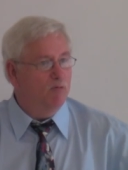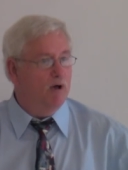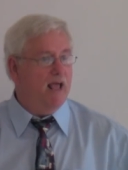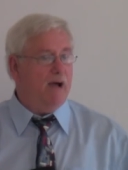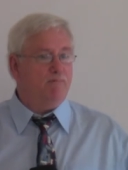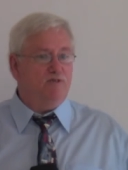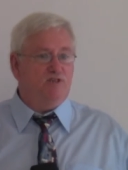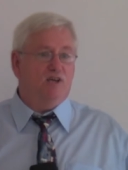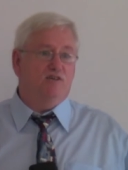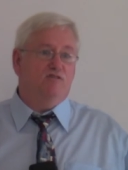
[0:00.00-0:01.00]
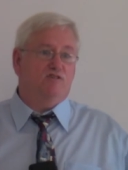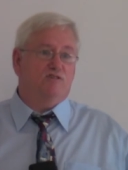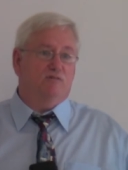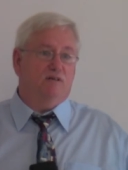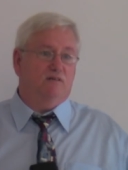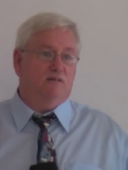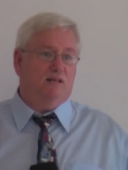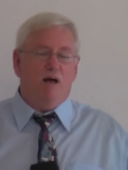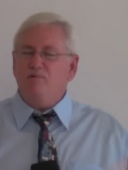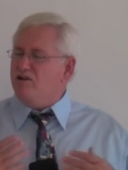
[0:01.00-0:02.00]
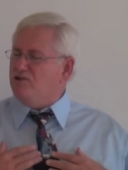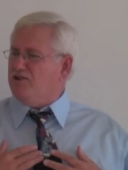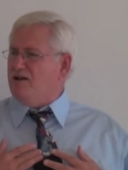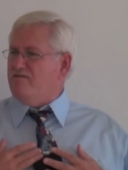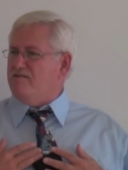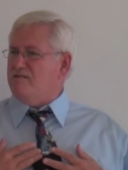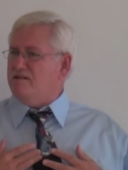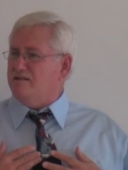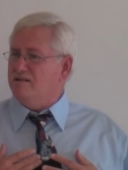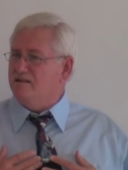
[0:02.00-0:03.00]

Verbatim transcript: And what happens, you get used to it. And I'm guilty of it.